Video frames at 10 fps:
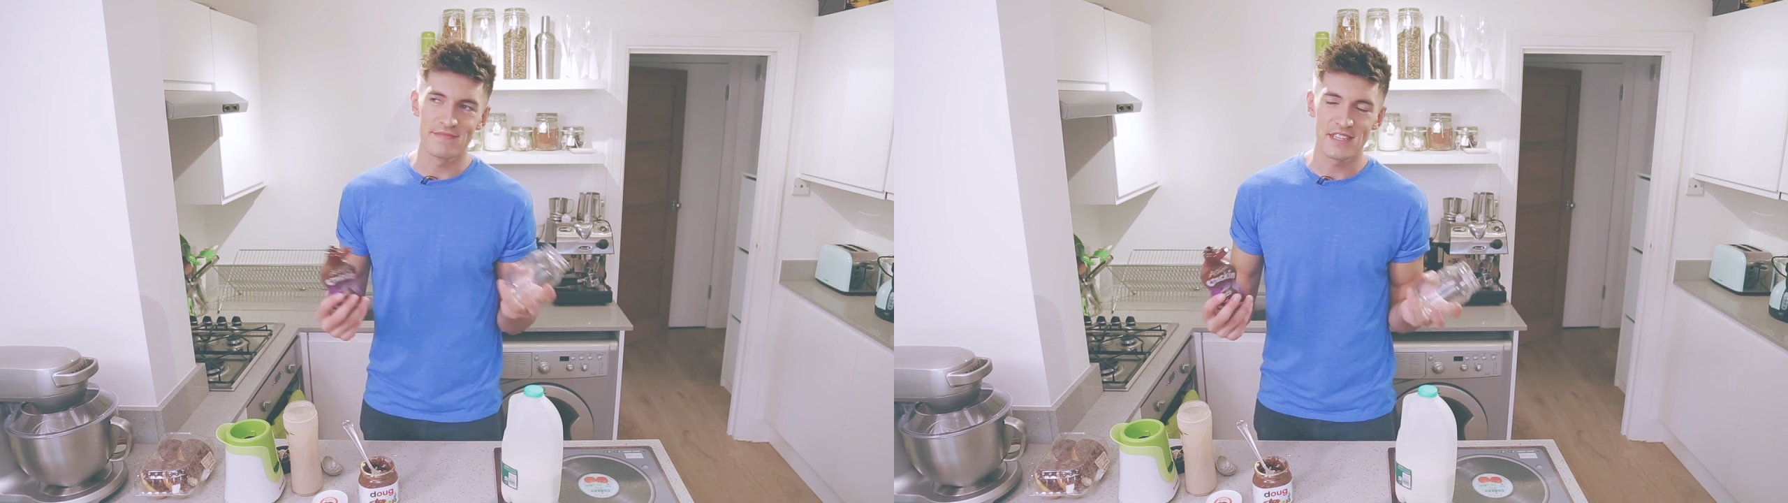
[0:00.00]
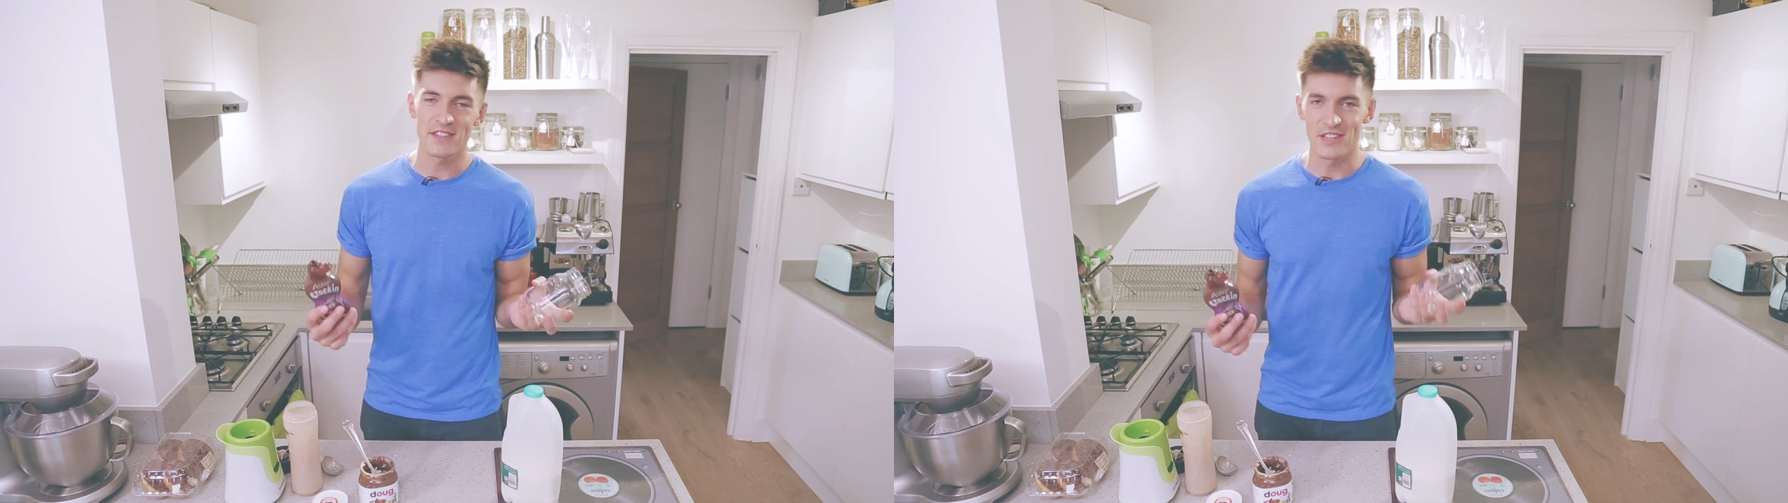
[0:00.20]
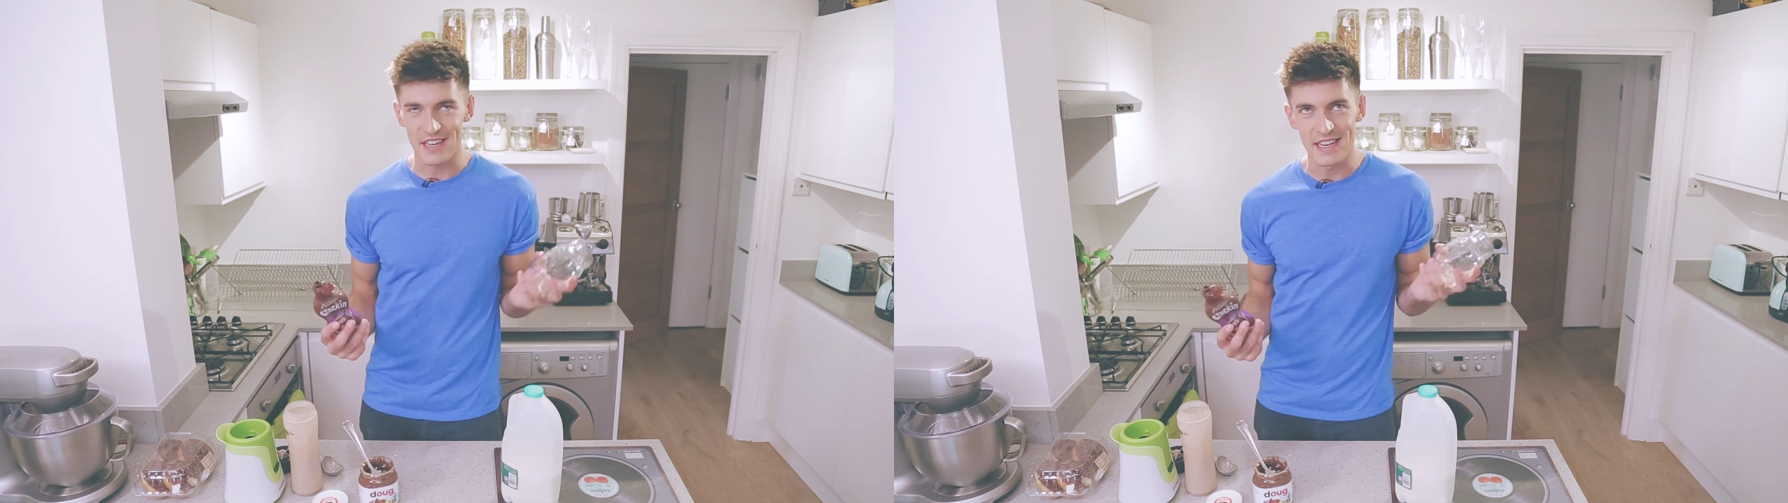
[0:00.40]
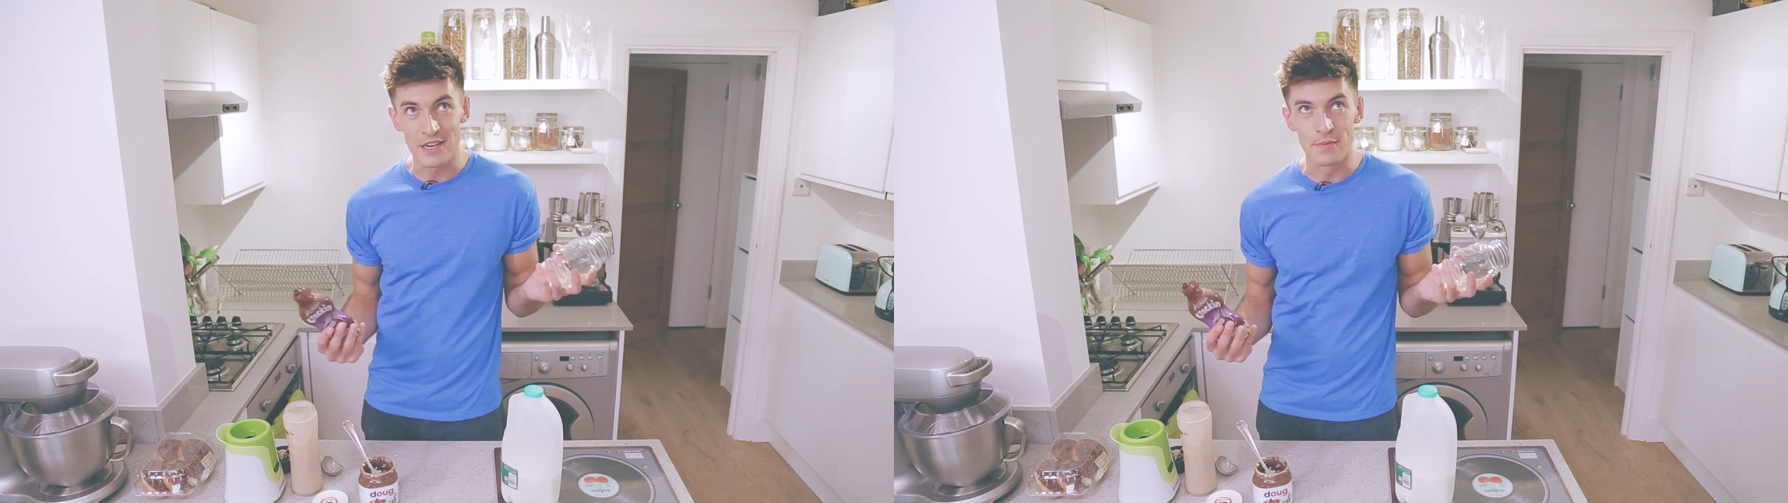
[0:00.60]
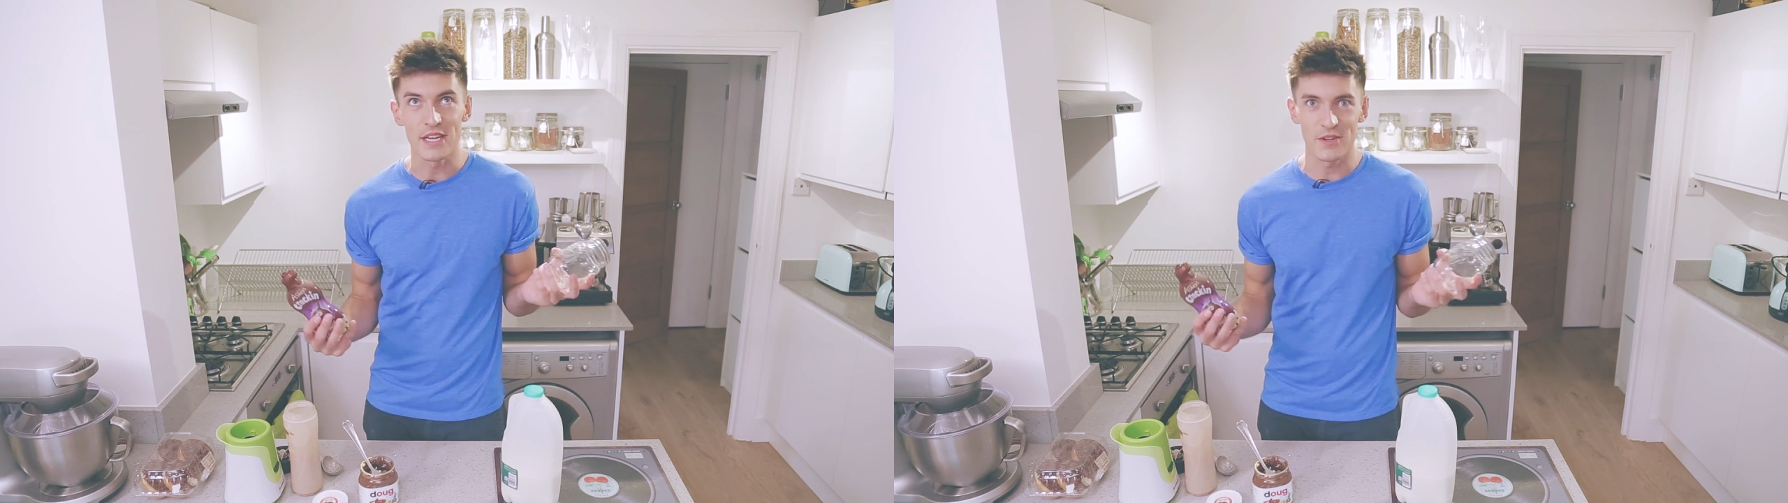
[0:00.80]
does look a
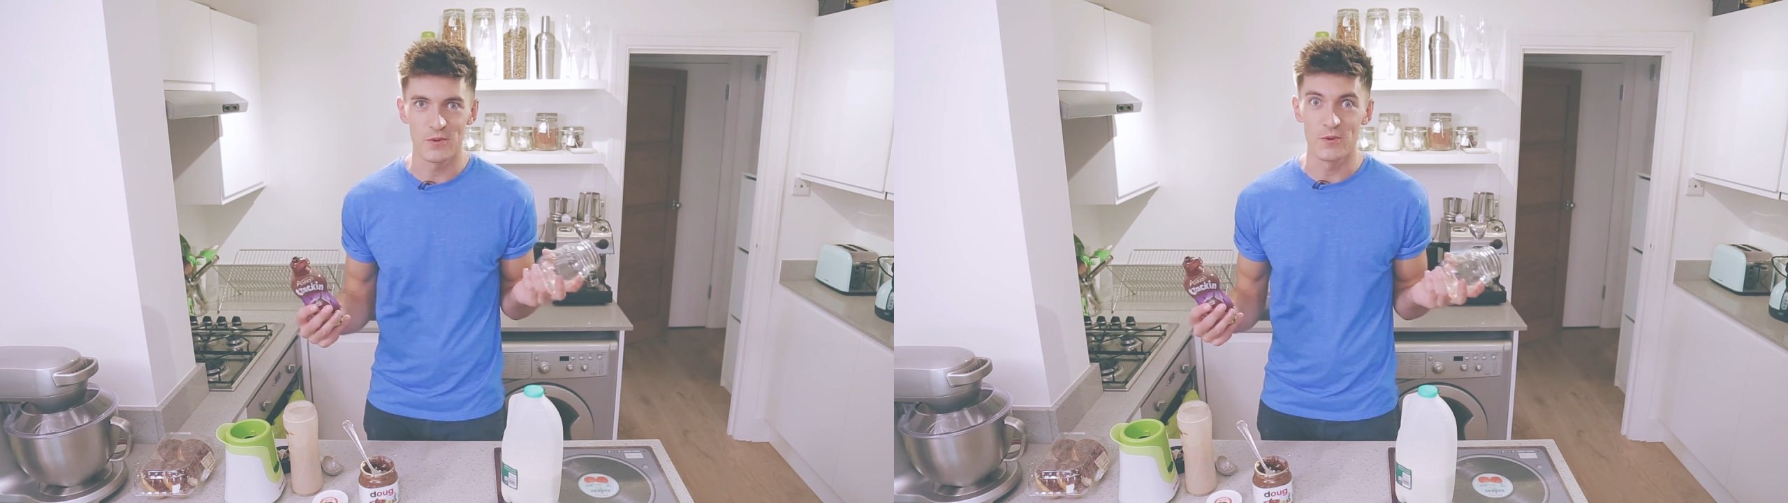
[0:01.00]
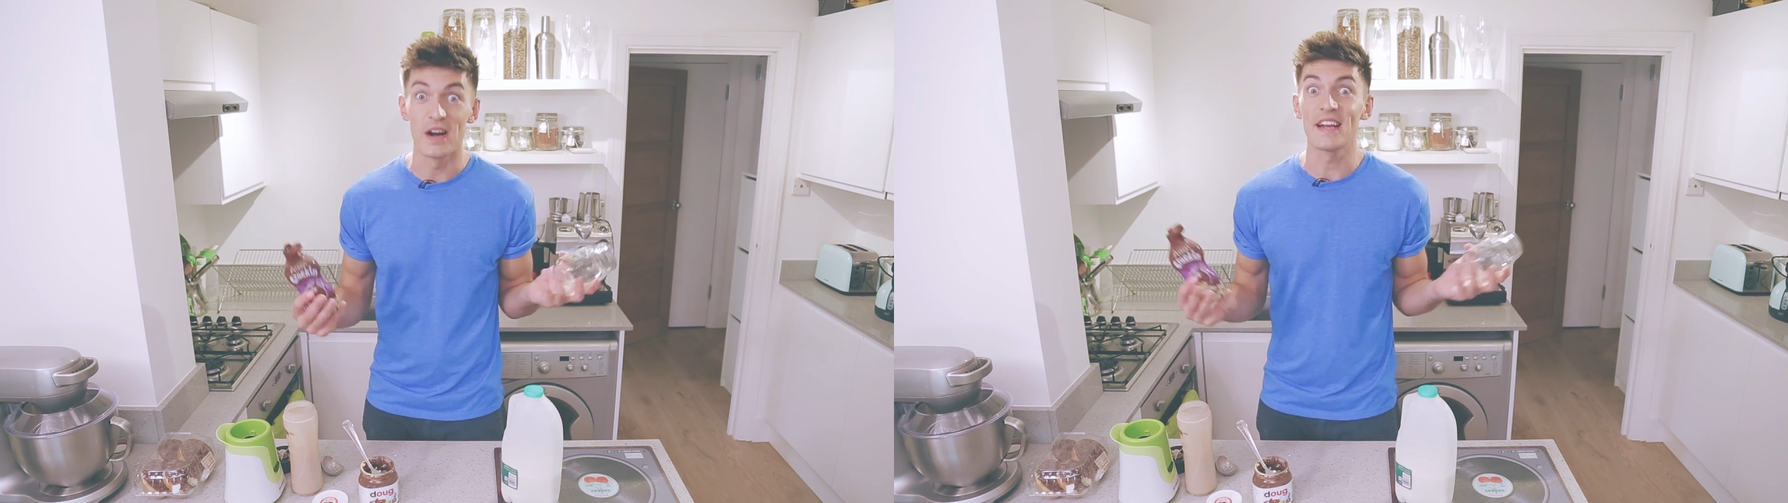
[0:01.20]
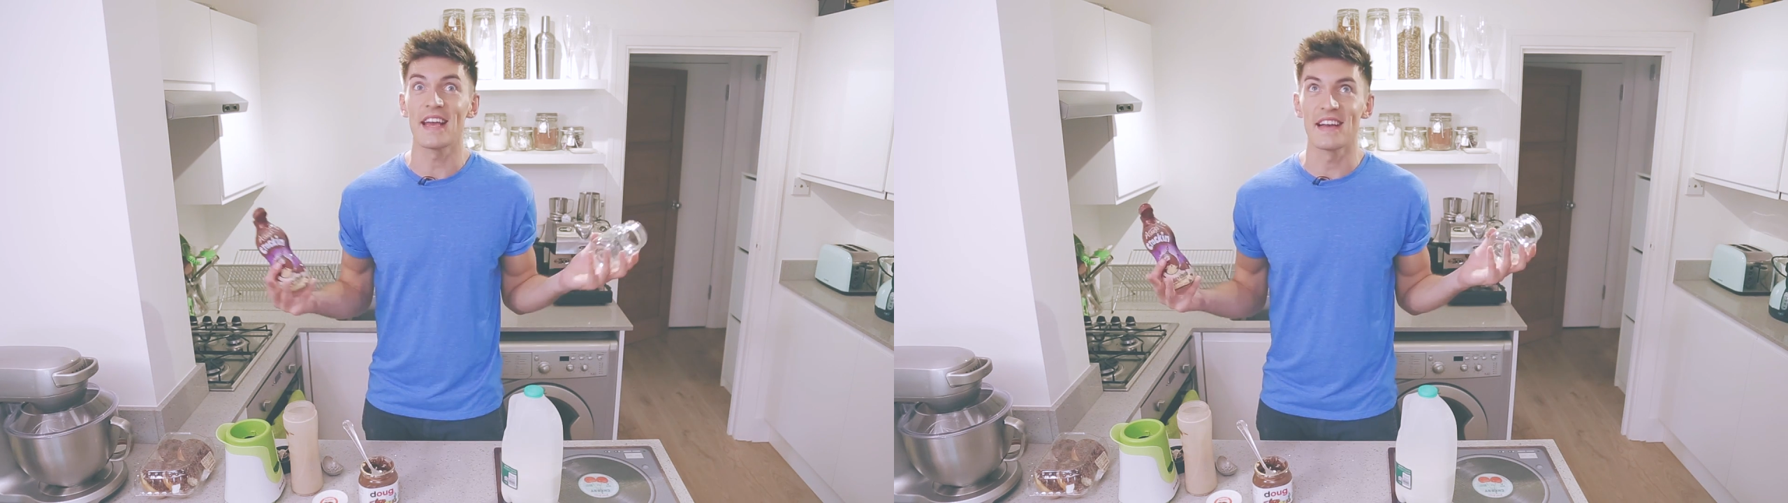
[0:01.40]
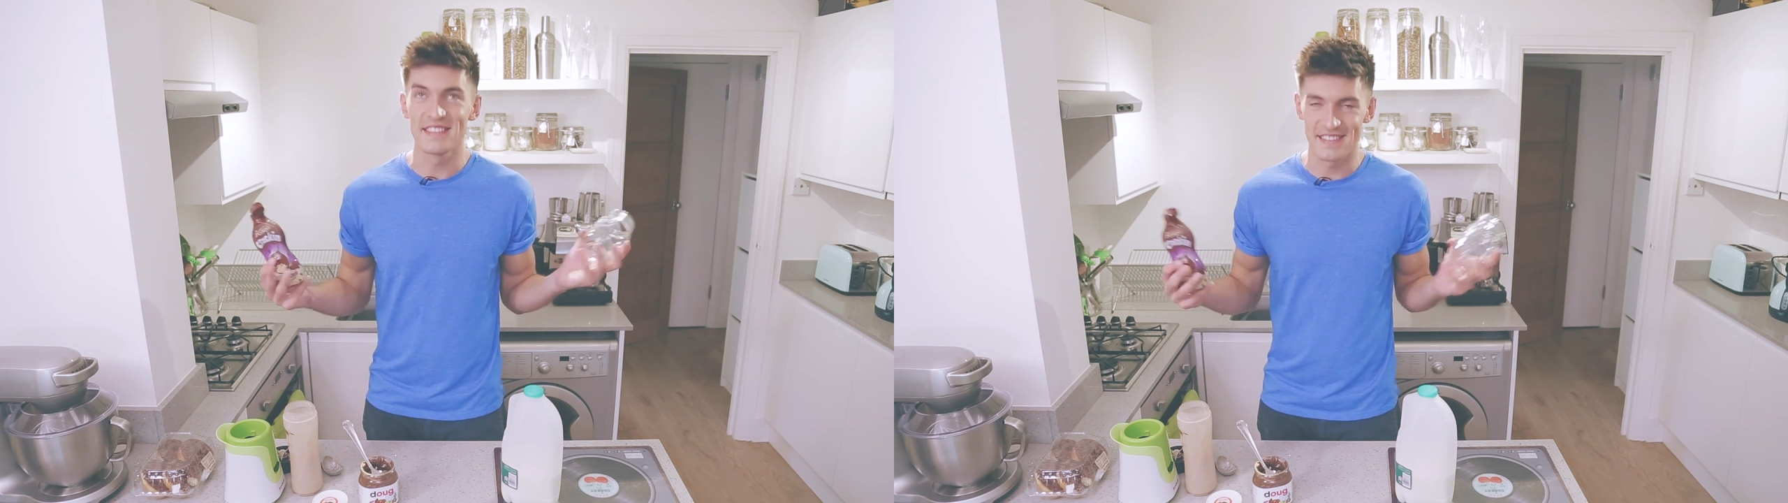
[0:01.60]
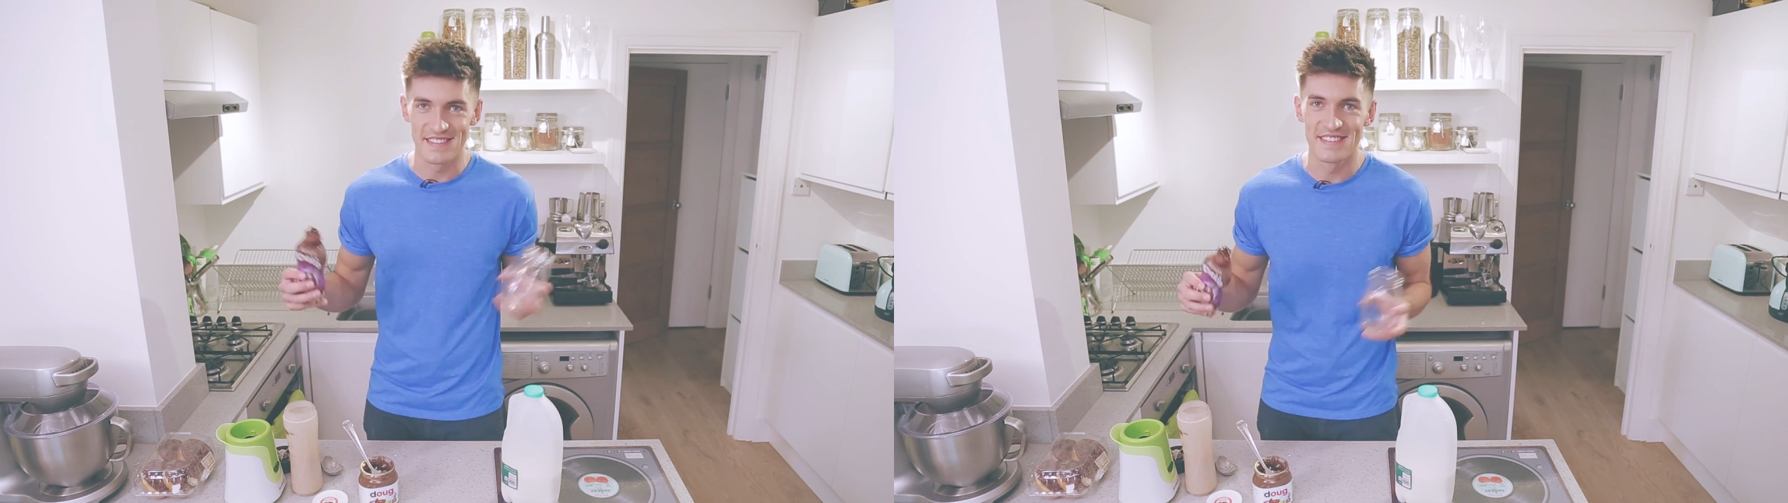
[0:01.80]
little bit cool, I
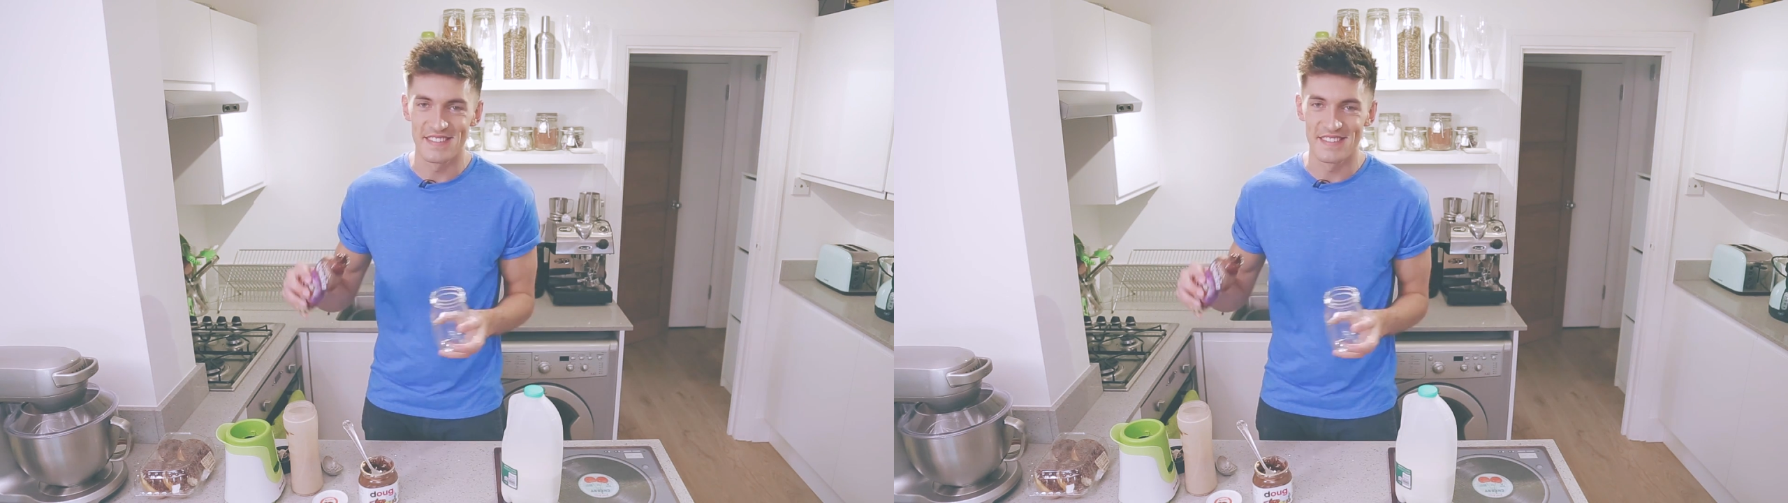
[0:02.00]
guess.